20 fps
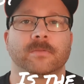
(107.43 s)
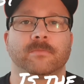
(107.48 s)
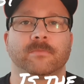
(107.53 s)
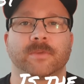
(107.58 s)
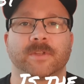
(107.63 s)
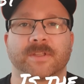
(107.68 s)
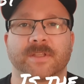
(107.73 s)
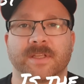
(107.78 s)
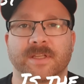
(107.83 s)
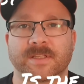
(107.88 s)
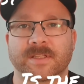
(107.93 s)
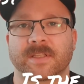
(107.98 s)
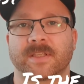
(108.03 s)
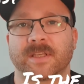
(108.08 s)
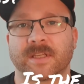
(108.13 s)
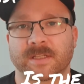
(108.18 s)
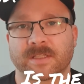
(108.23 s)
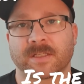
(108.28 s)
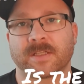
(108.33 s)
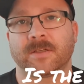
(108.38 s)
But these are
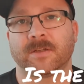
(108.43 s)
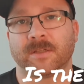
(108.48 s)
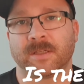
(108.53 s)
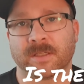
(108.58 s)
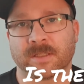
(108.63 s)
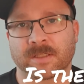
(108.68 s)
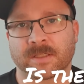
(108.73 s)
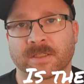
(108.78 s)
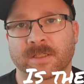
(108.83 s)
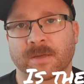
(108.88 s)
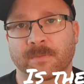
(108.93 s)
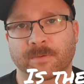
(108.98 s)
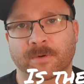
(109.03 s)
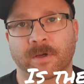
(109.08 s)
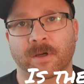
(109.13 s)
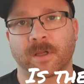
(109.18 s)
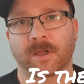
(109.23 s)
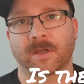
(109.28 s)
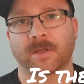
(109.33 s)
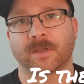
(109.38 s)
things that you need to set
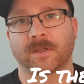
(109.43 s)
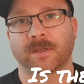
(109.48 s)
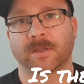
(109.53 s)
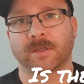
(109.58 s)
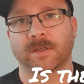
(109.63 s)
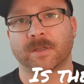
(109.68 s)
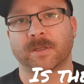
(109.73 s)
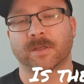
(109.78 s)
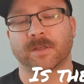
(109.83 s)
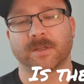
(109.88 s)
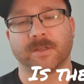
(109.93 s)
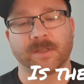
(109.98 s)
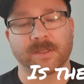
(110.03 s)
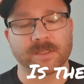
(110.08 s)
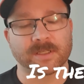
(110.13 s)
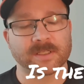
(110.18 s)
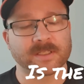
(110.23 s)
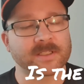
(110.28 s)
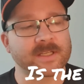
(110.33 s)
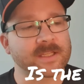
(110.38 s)
prior. You need
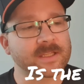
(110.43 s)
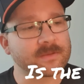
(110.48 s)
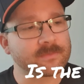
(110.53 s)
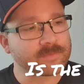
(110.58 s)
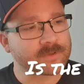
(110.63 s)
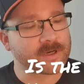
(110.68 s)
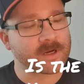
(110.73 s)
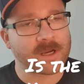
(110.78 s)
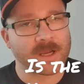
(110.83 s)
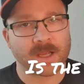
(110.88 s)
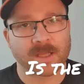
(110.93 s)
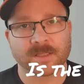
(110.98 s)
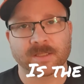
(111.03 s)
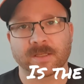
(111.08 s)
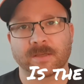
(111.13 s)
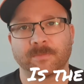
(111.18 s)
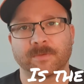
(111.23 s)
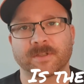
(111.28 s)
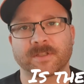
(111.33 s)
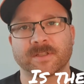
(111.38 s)
to set them prior to
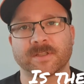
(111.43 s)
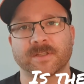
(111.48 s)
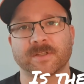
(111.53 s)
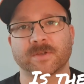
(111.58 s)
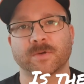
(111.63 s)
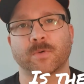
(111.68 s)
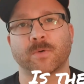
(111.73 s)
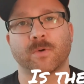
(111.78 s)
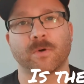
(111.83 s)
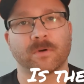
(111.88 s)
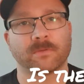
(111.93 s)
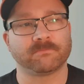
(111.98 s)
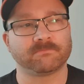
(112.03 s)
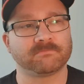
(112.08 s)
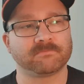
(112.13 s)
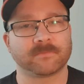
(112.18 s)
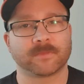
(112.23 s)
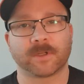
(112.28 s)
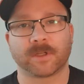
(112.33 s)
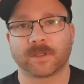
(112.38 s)
your business, or
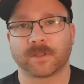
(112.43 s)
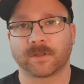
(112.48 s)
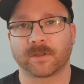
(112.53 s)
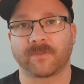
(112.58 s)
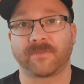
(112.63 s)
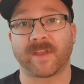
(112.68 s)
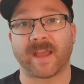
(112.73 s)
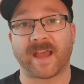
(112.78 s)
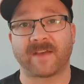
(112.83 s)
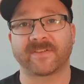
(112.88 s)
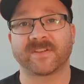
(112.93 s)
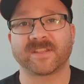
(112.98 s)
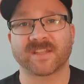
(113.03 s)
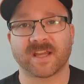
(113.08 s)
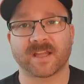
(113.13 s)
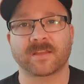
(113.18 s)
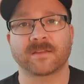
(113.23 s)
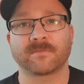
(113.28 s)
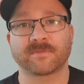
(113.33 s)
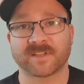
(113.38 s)
if you haven't
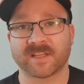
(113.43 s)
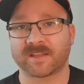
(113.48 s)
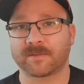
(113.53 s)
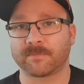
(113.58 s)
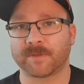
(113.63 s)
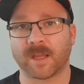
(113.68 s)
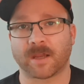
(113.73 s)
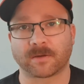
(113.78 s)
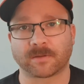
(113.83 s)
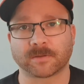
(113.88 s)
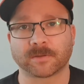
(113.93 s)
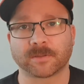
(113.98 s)
done them, set them now.